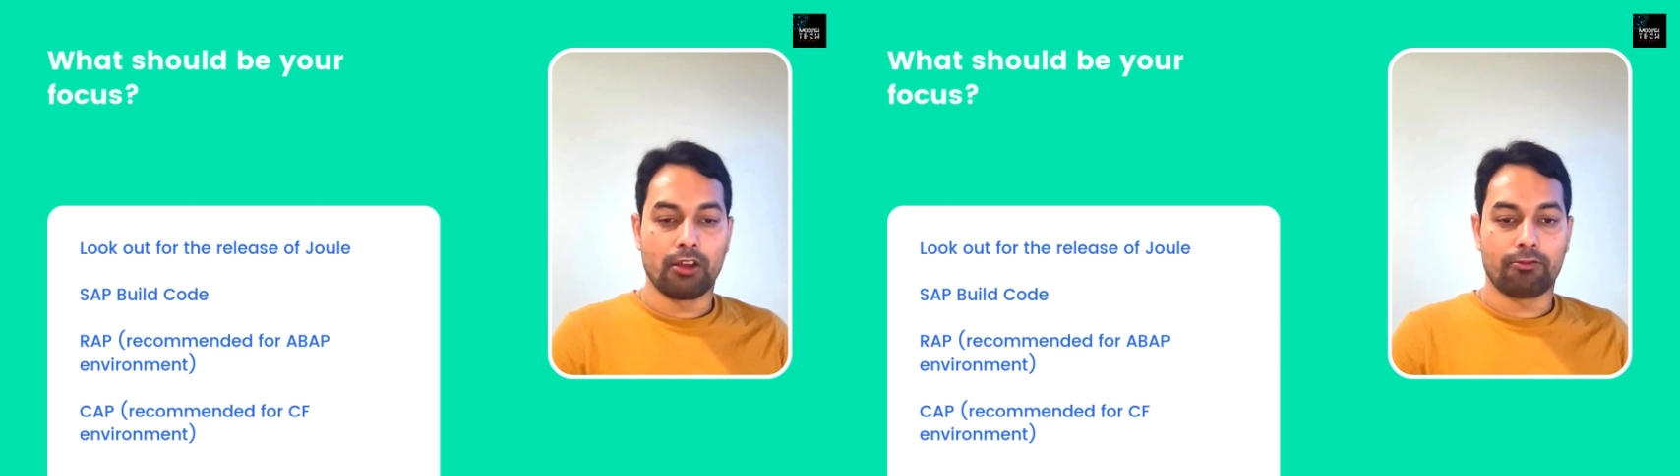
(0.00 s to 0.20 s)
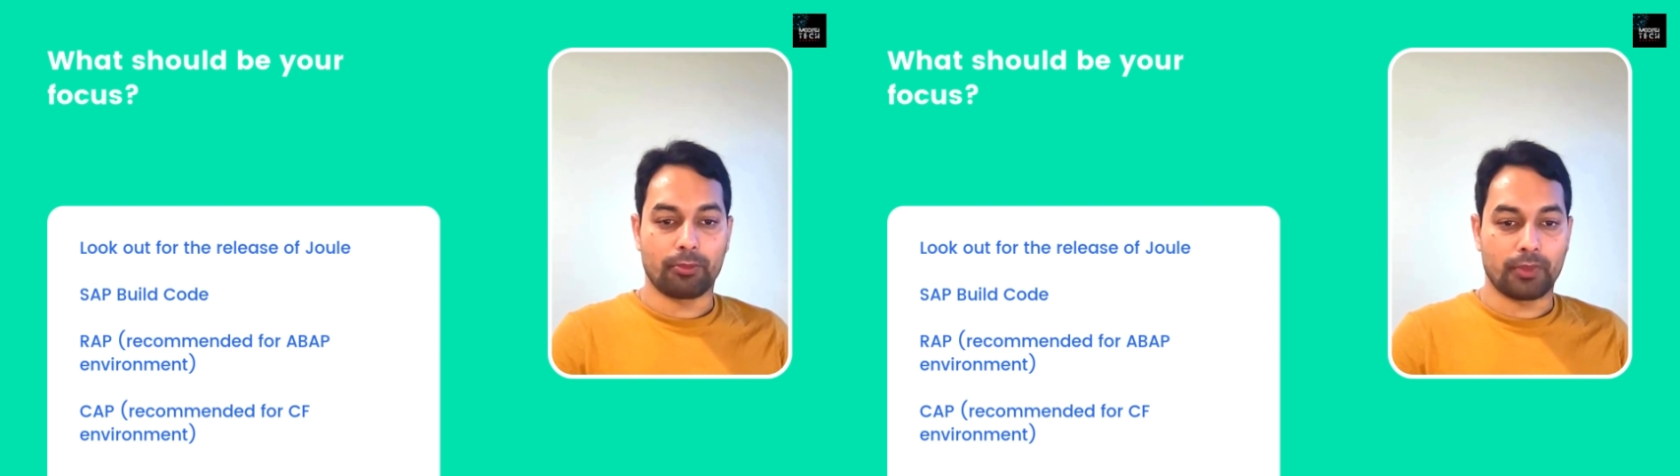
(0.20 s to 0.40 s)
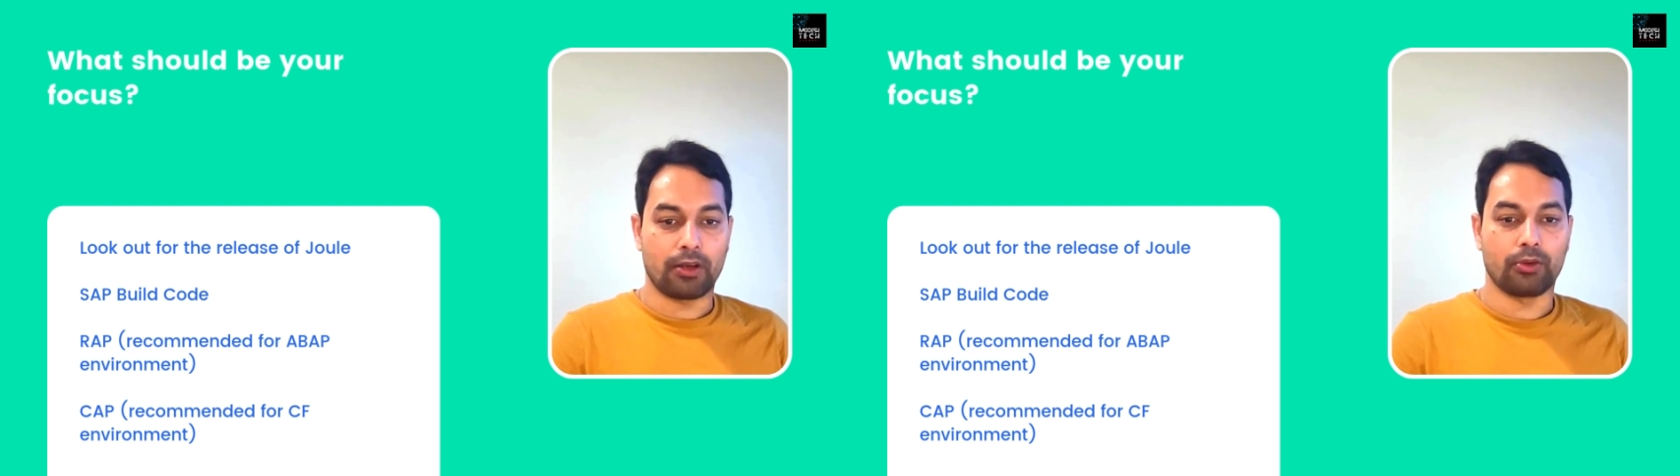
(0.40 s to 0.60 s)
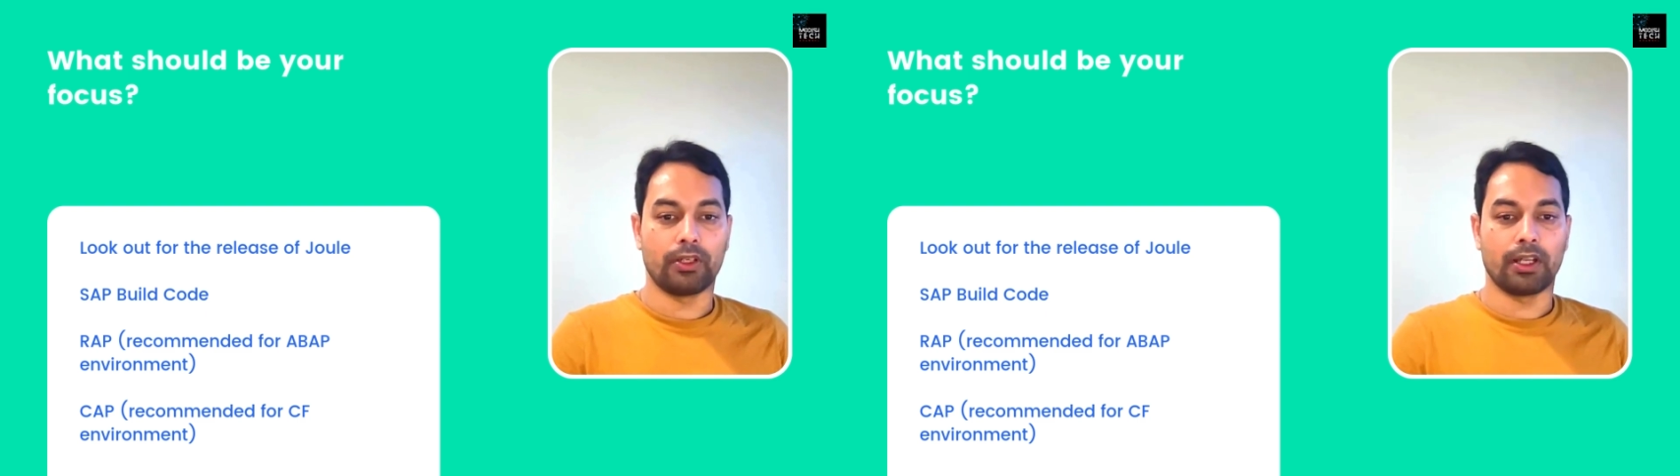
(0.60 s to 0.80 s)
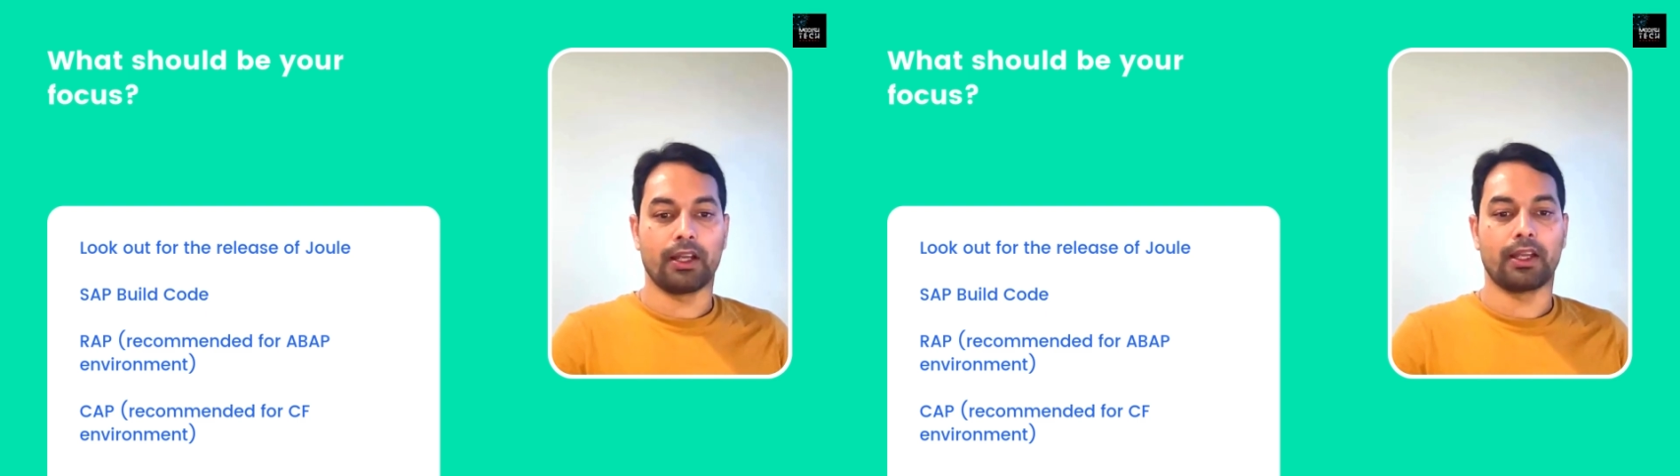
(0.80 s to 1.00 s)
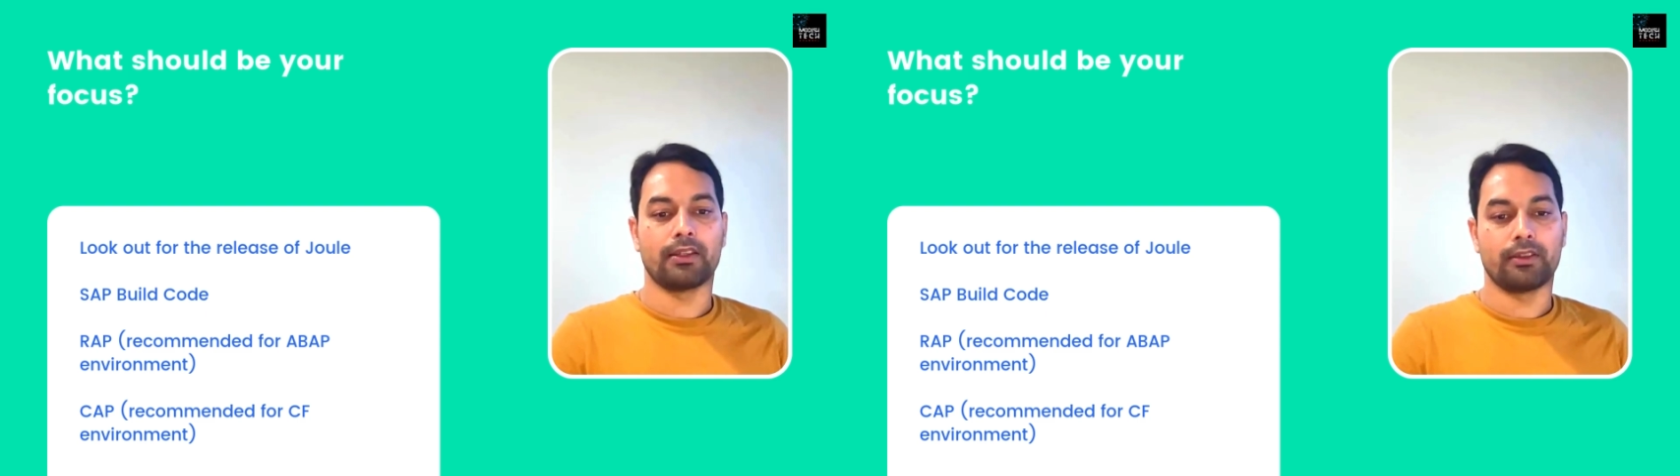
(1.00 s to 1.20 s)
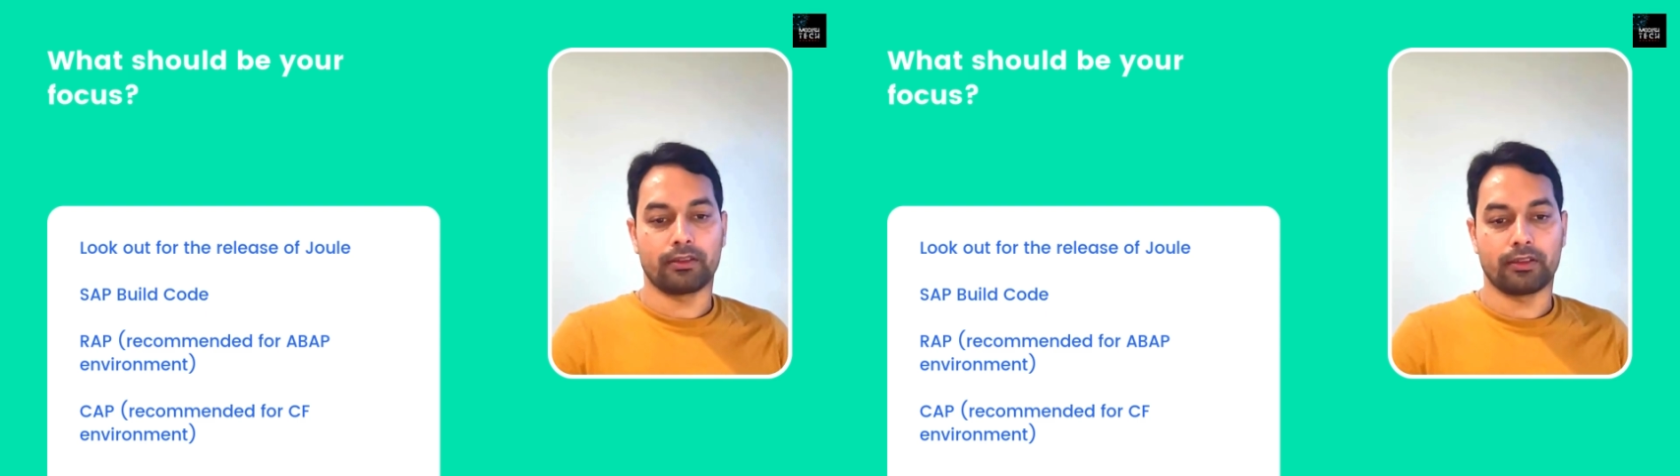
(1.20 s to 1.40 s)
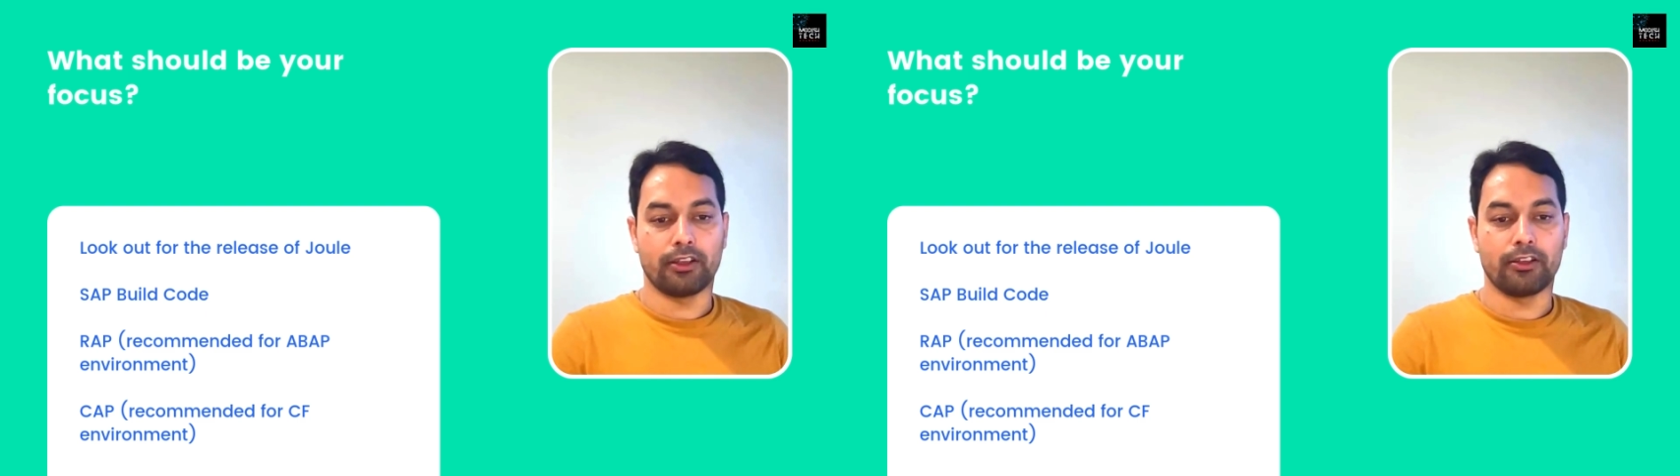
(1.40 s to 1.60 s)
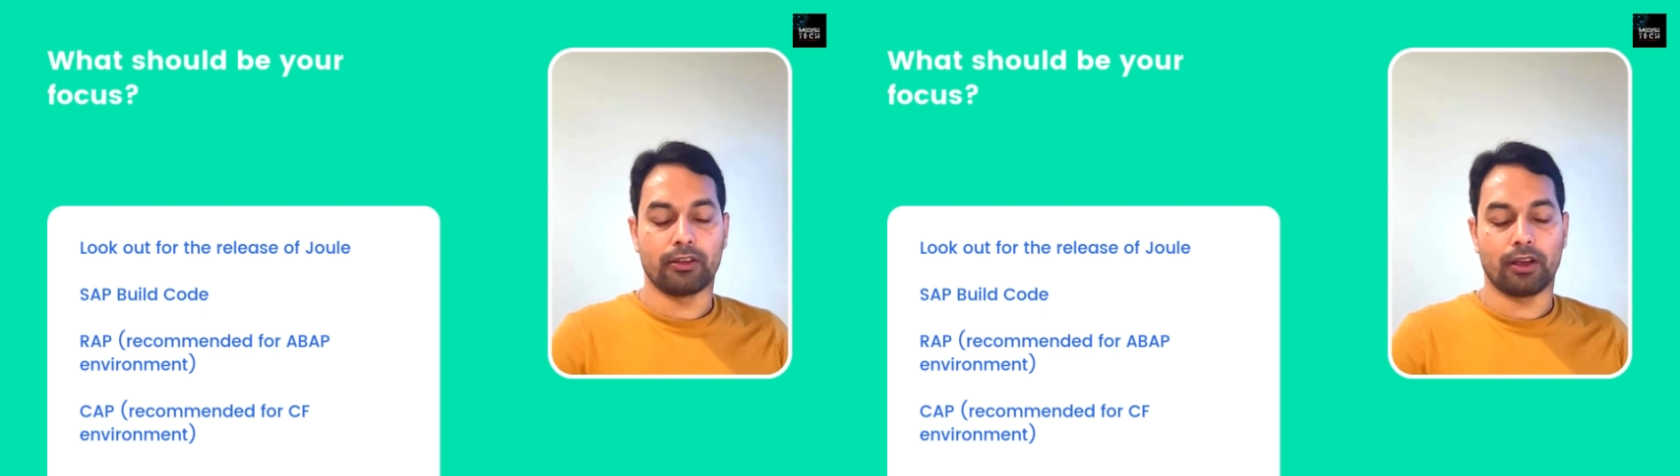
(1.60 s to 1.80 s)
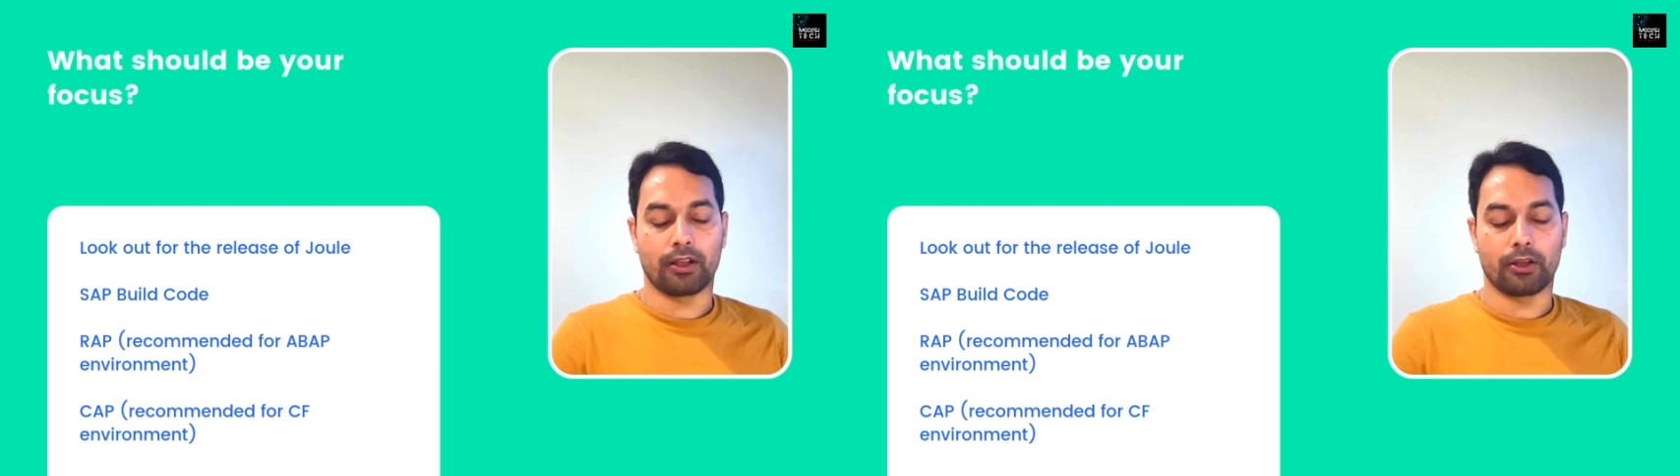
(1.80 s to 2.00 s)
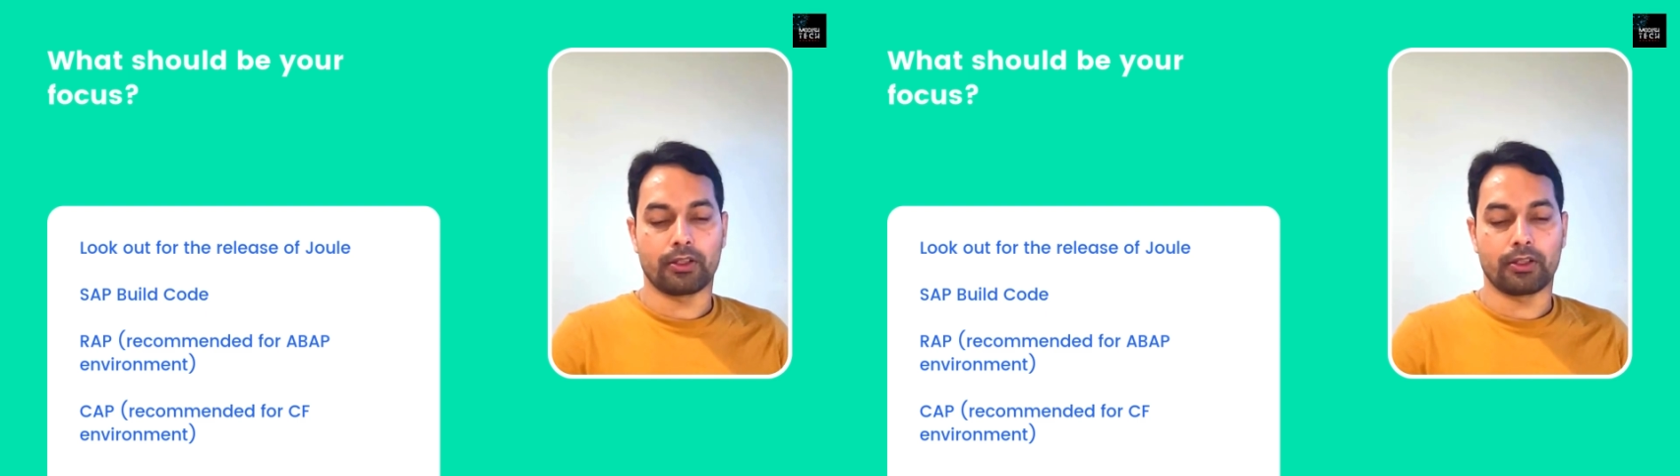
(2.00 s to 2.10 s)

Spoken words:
From there only, I got